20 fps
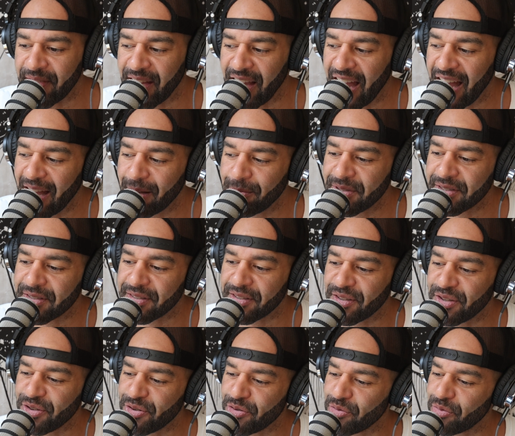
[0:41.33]

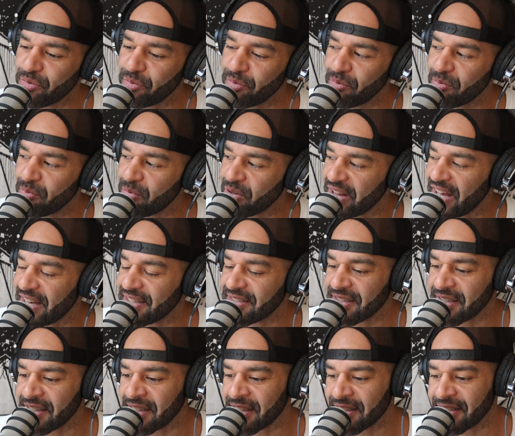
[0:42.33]
absolute
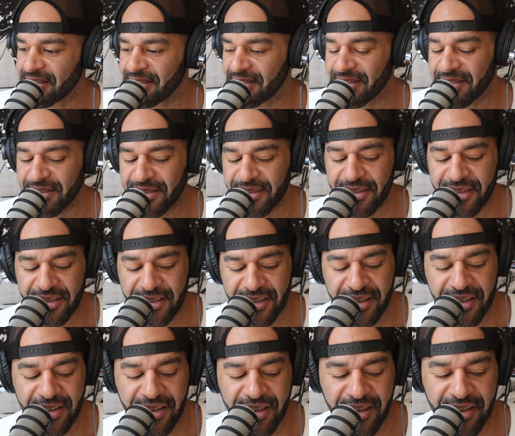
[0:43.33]
blessings
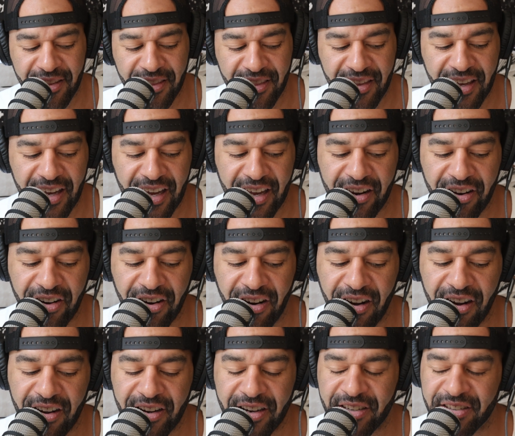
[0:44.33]
that
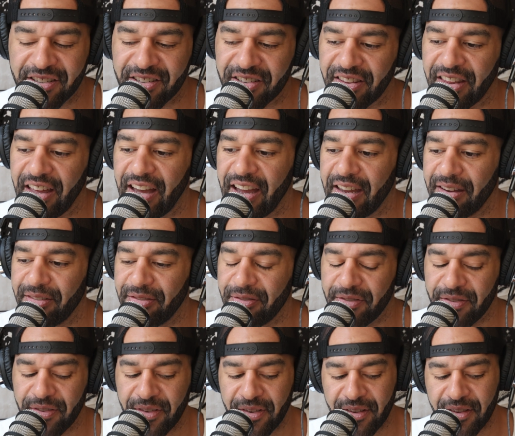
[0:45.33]
are in your life,
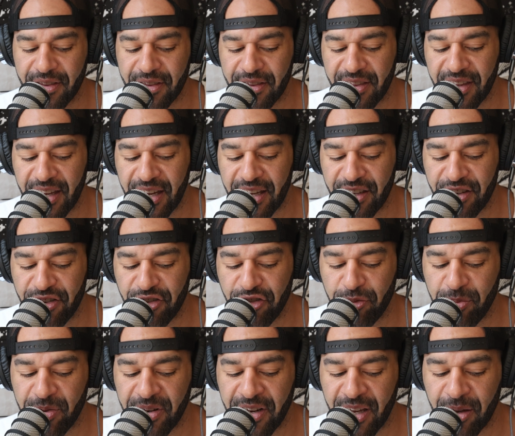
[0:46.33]
that you've
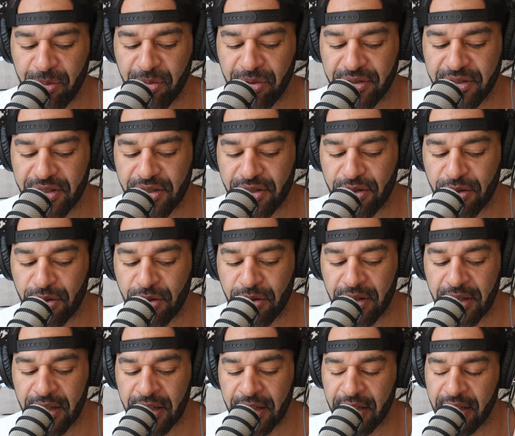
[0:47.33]
been able to
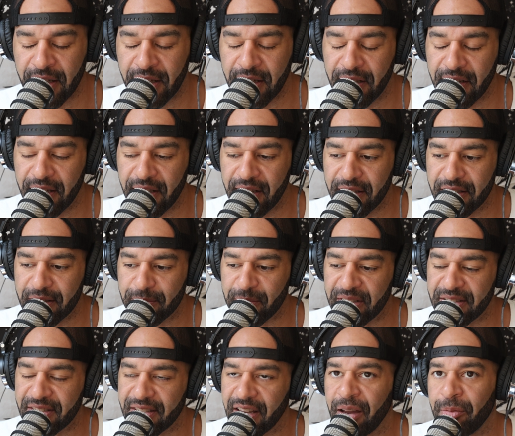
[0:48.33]

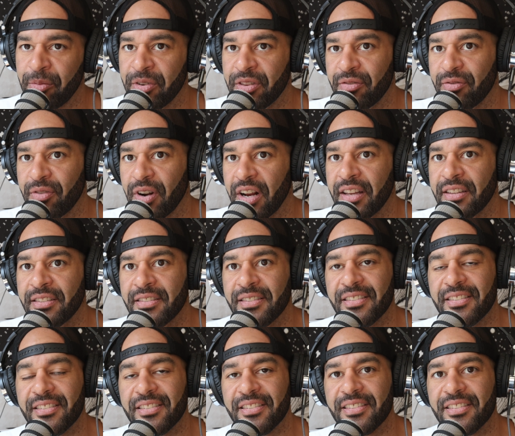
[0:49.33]
spend time with
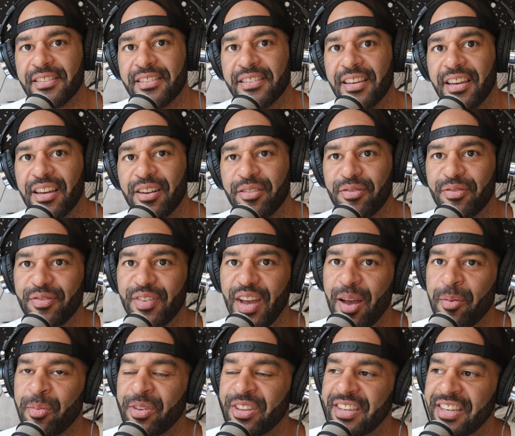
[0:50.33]
friends and
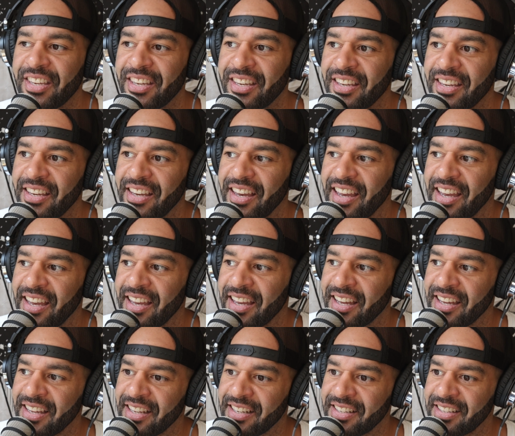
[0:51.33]
family
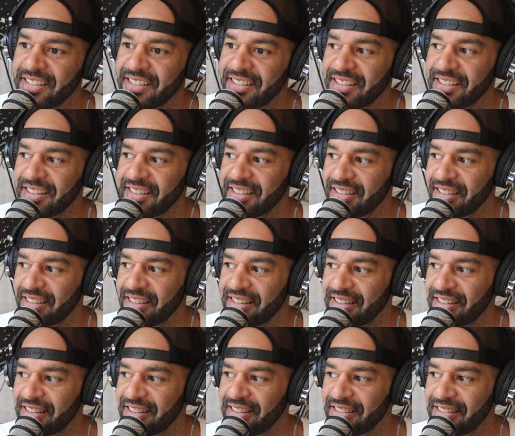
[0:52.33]
and
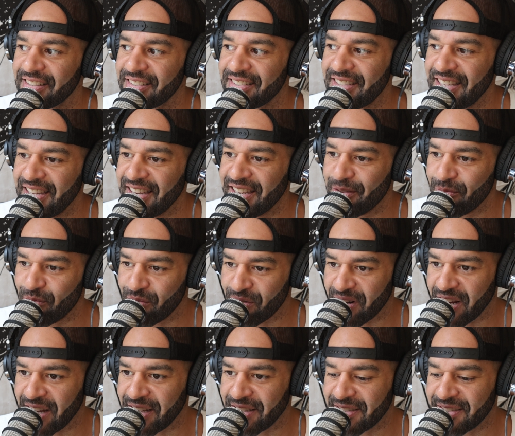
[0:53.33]

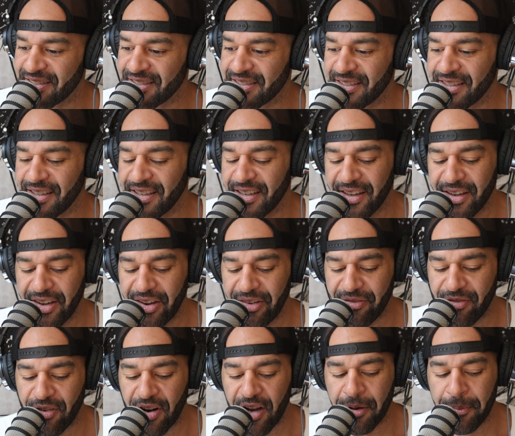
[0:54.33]
decompress
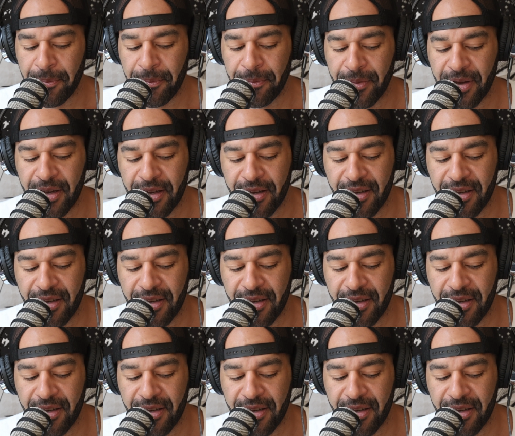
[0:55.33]
from